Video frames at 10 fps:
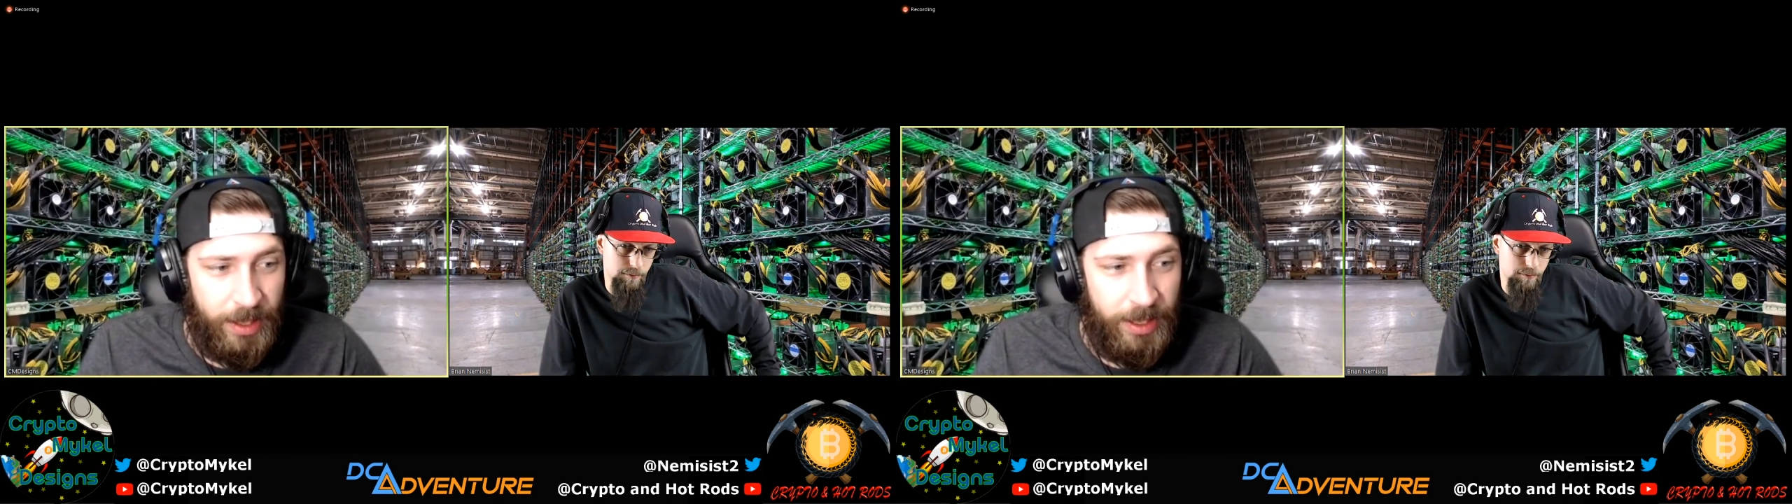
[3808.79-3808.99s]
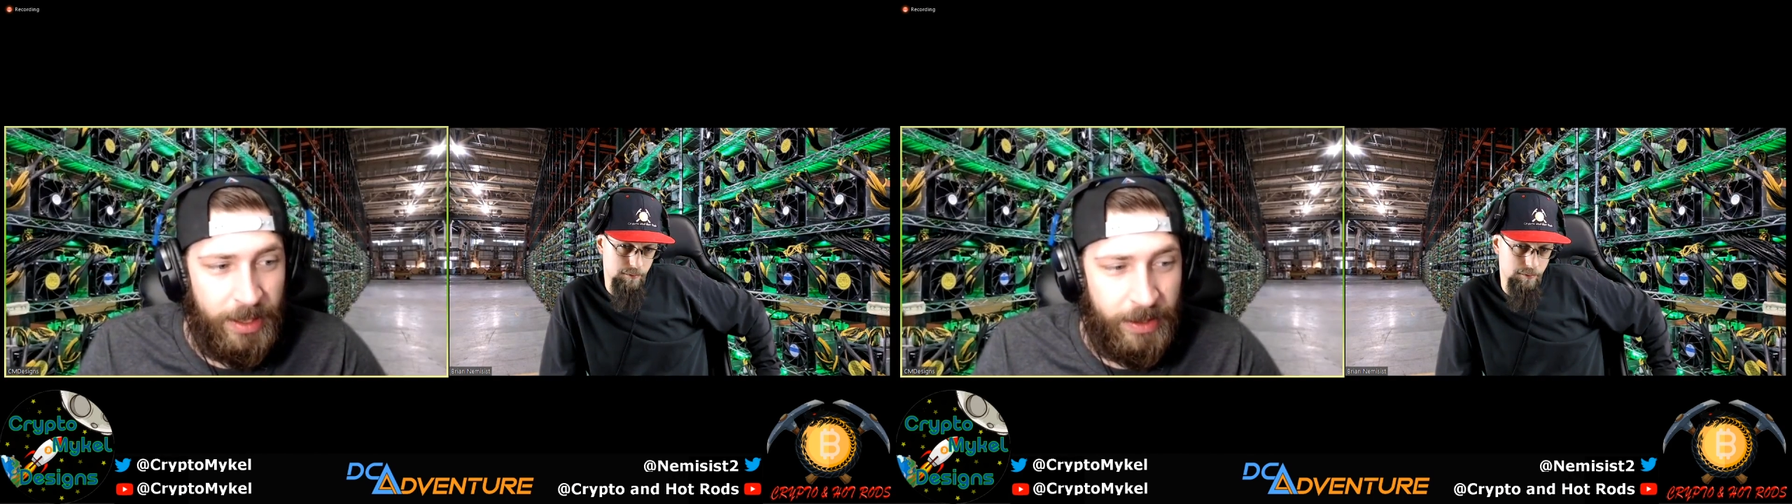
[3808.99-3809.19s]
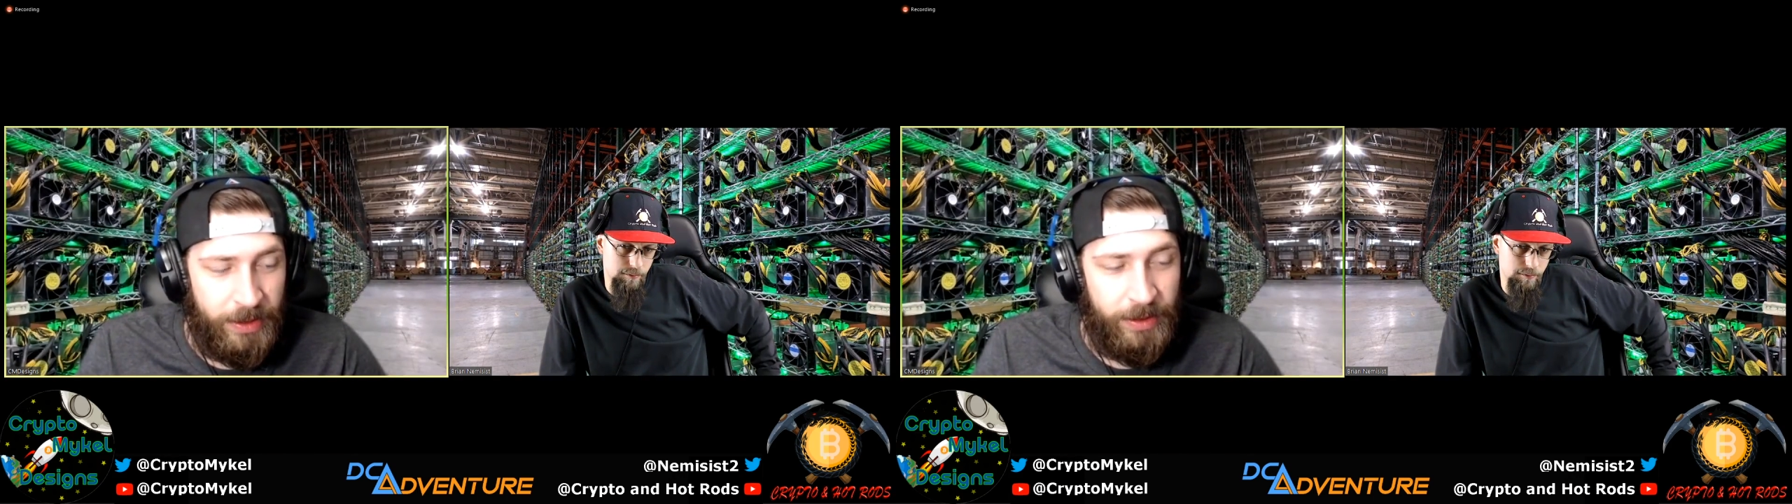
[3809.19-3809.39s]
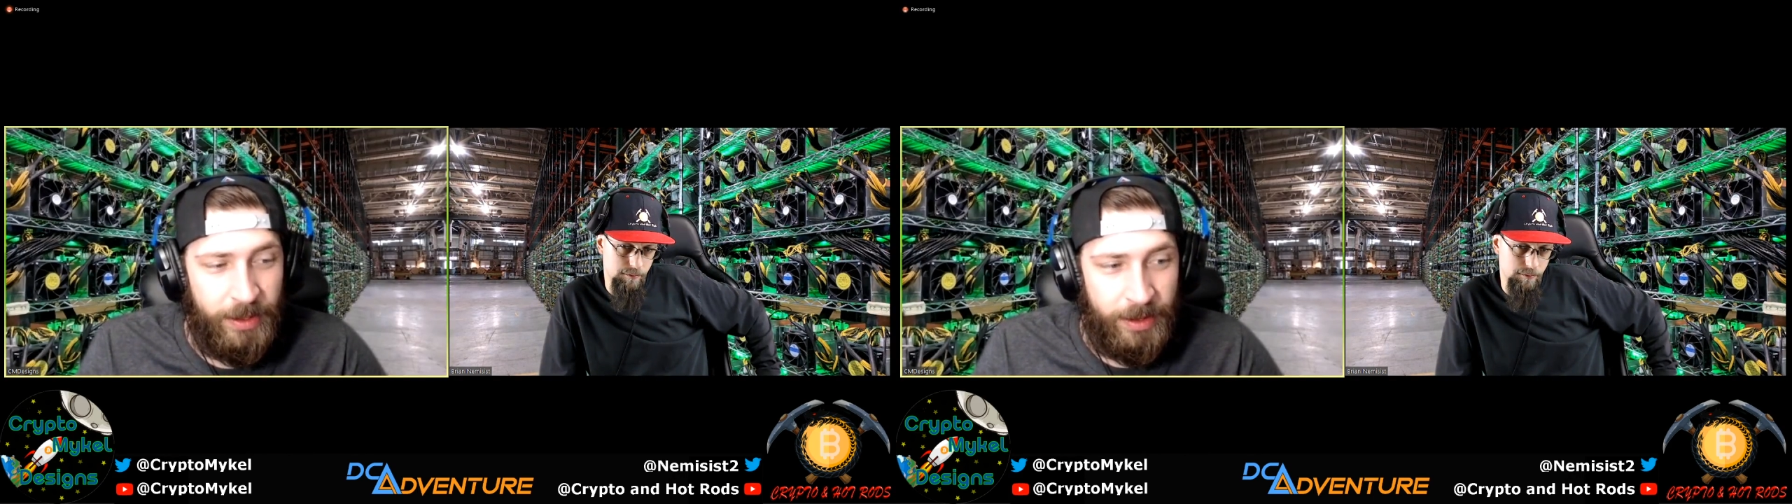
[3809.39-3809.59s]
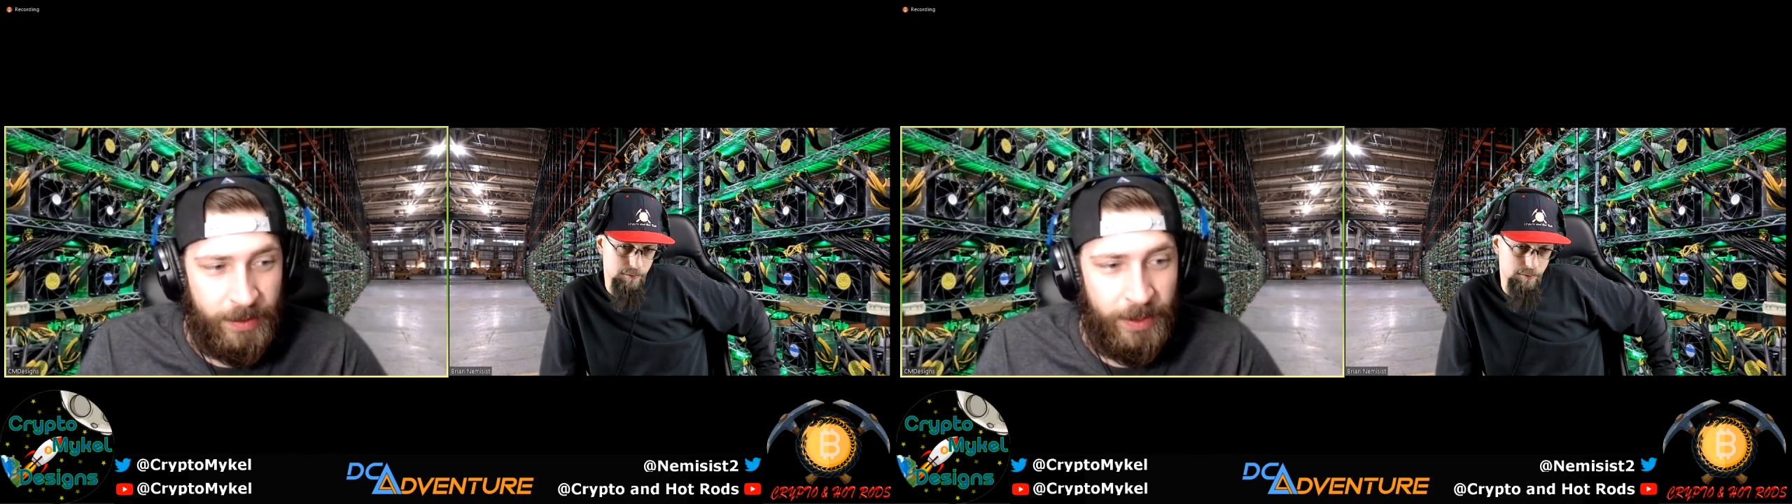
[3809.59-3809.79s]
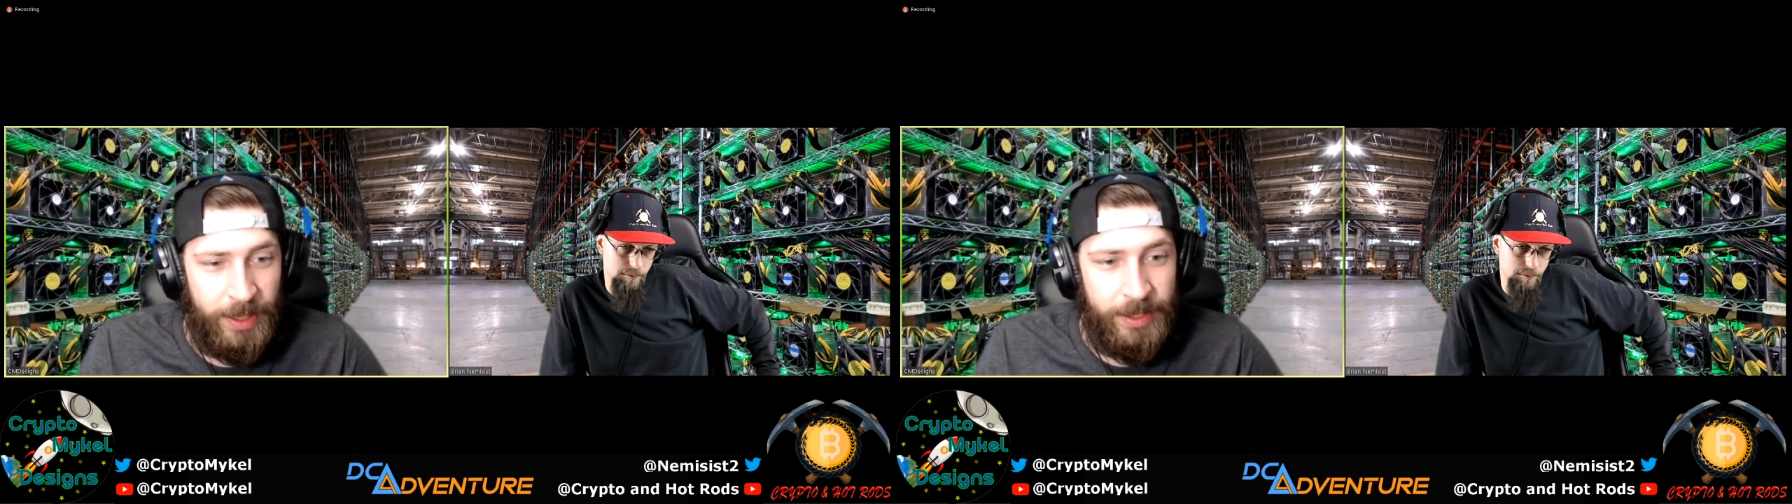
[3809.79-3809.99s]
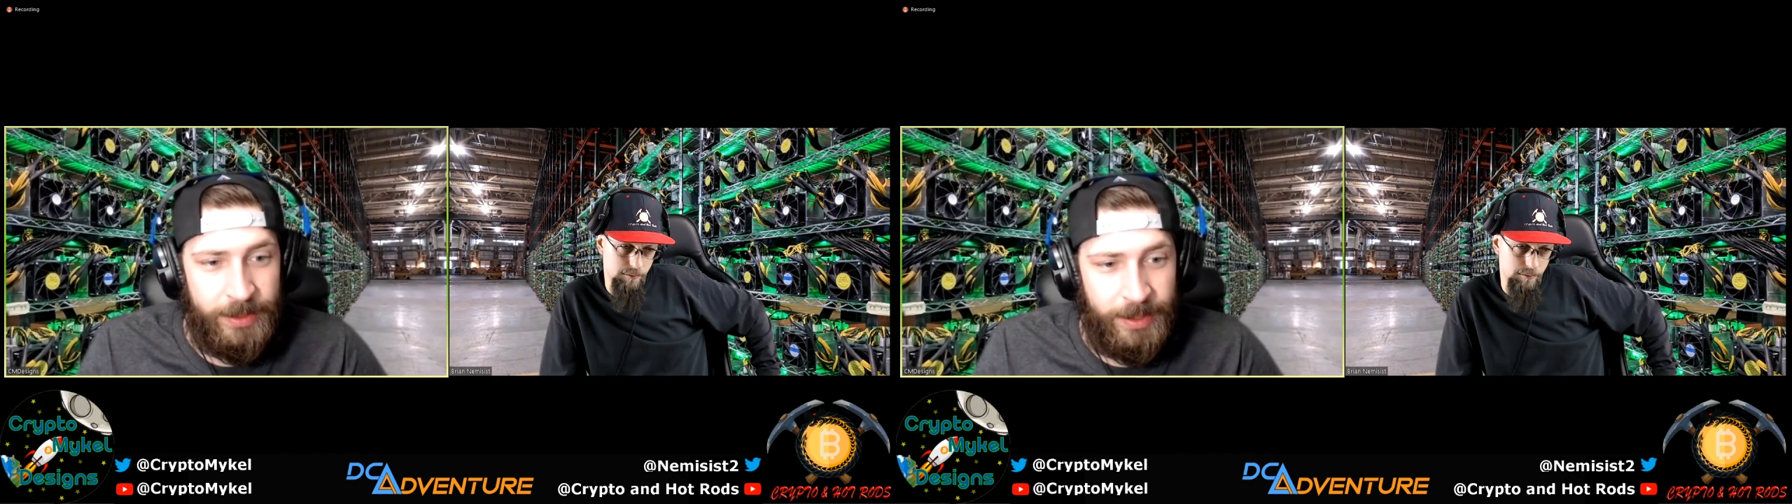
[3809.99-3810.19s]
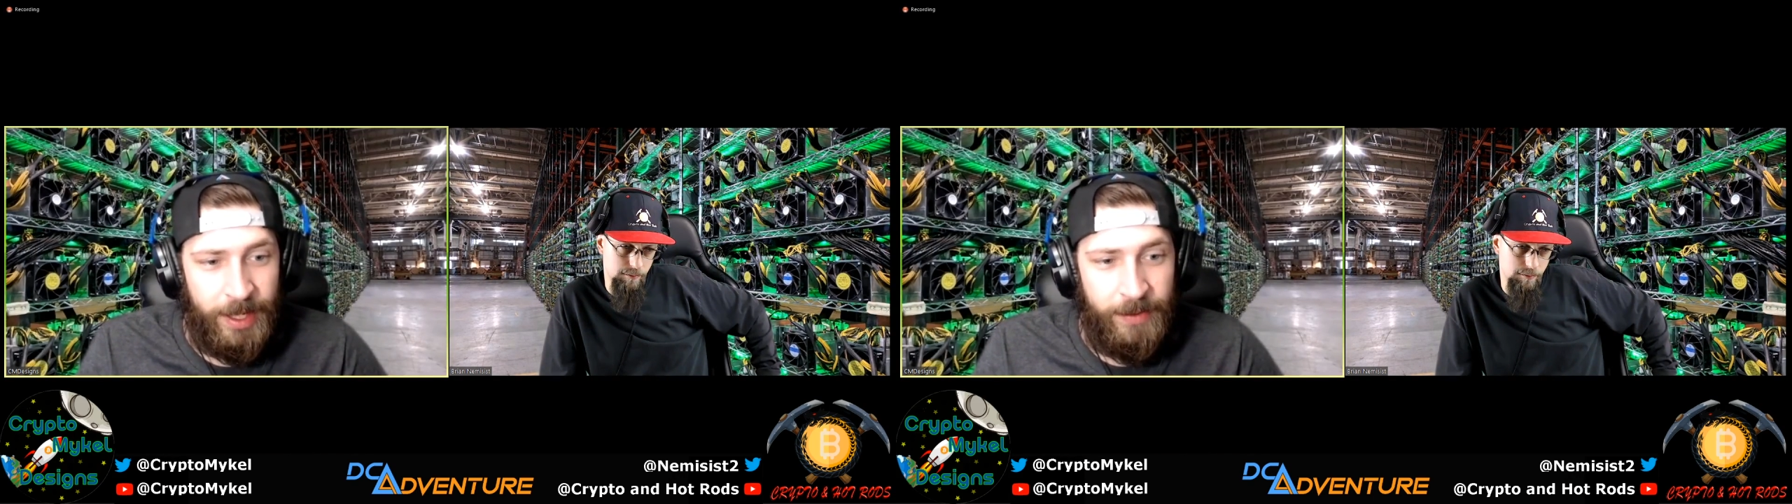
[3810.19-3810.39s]
and that the 3
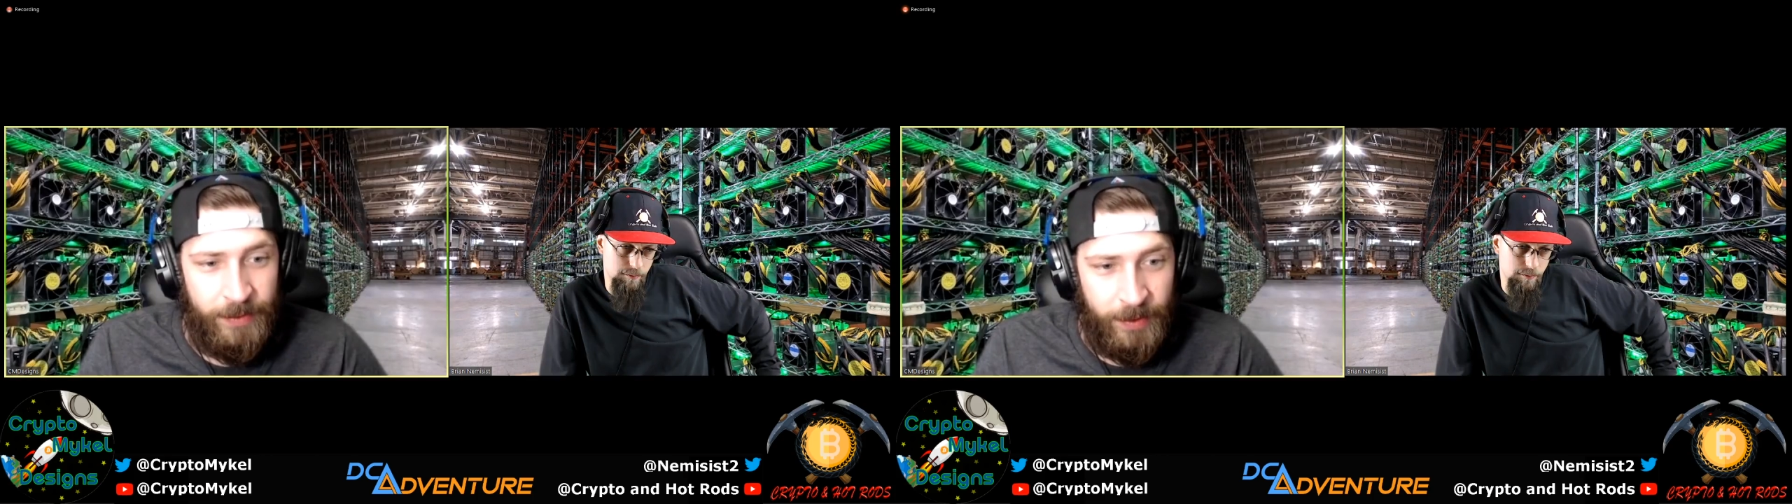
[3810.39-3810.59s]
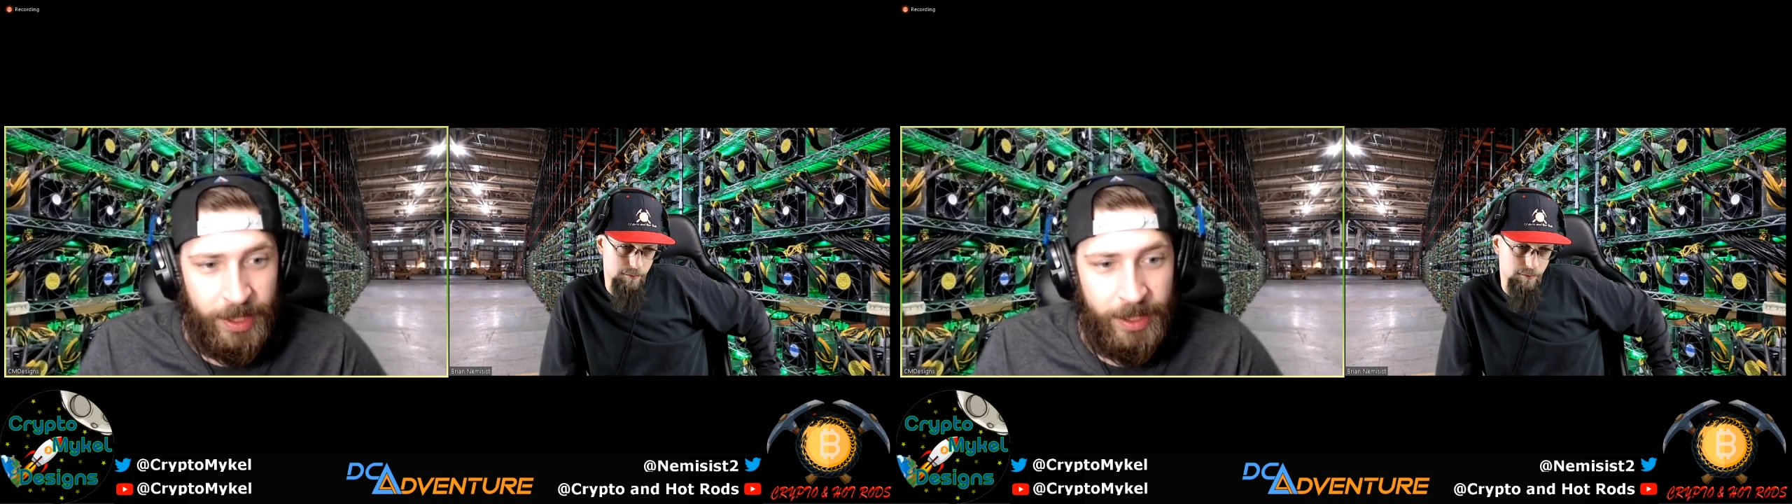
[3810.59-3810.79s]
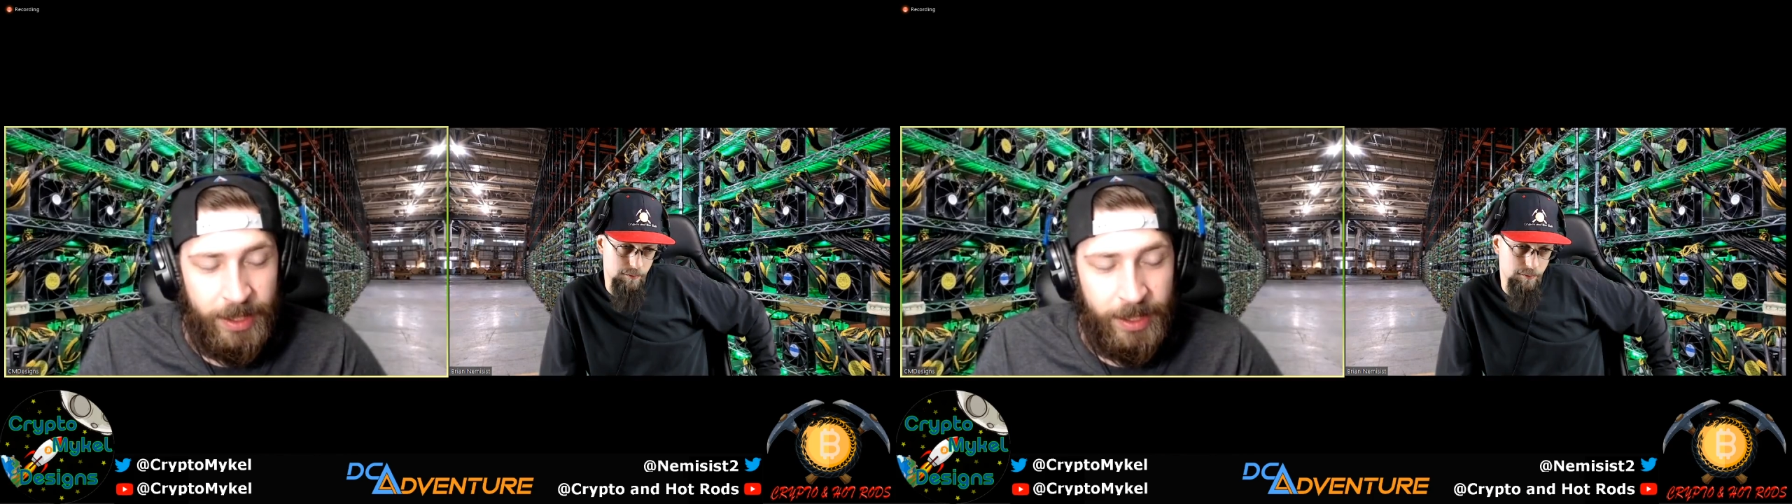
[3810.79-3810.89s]
stay free.